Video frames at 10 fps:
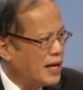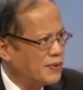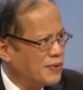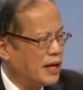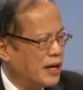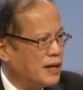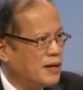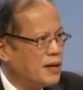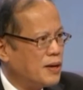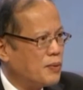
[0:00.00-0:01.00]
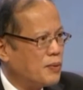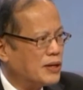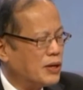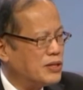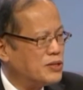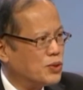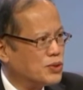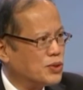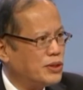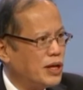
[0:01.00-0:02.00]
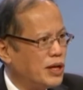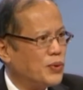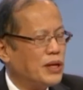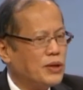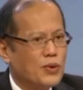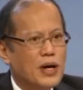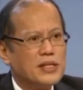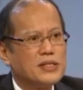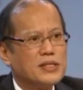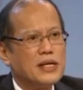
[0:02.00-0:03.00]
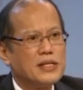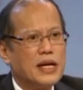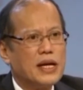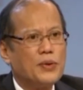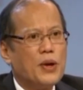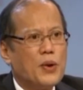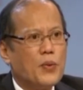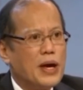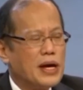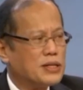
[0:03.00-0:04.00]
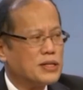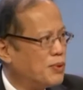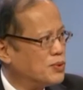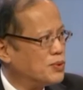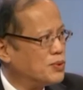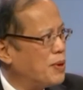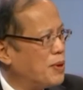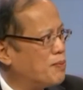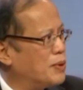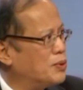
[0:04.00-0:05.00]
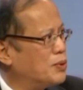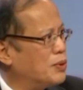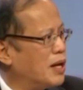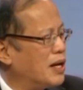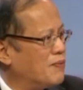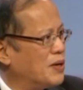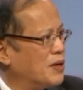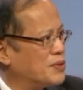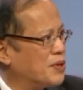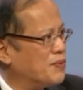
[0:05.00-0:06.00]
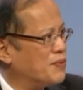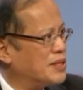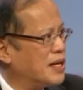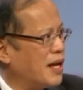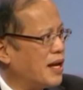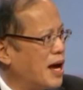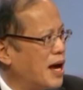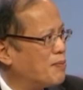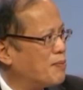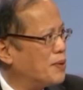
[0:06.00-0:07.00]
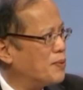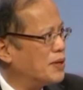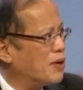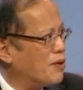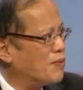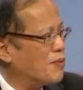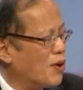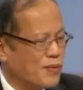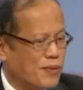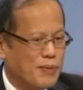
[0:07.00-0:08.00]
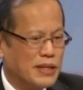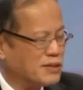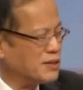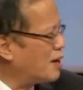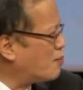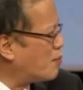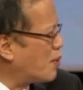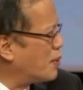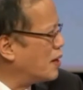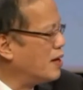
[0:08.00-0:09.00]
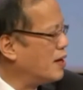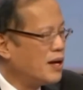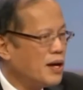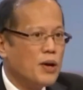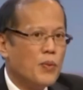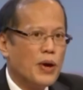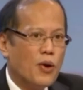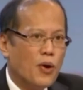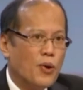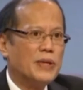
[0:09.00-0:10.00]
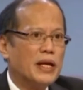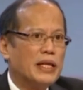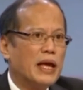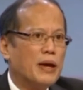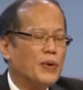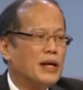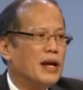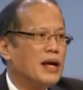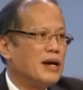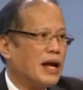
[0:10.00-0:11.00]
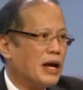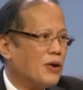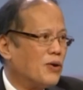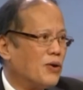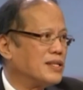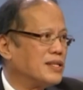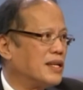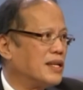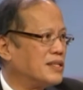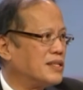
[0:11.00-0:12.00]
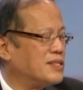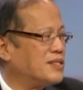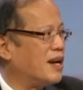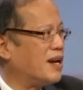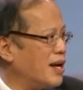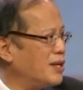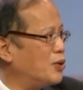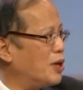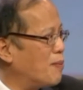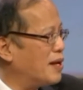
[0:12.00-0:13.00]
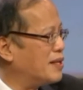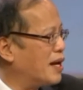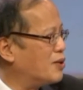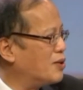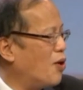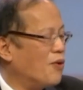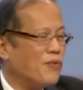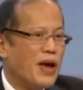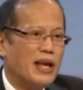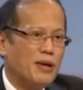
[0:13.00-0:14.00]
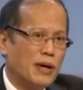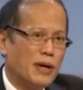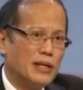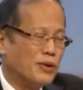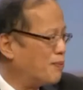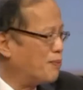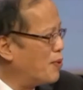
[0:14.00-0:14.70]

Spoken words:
the end of the day, what ensures continuity to us is that we exposed our people to the level of service that can happen when the government is run properly. We hope that they will recognize that this is the right to demand that of anybody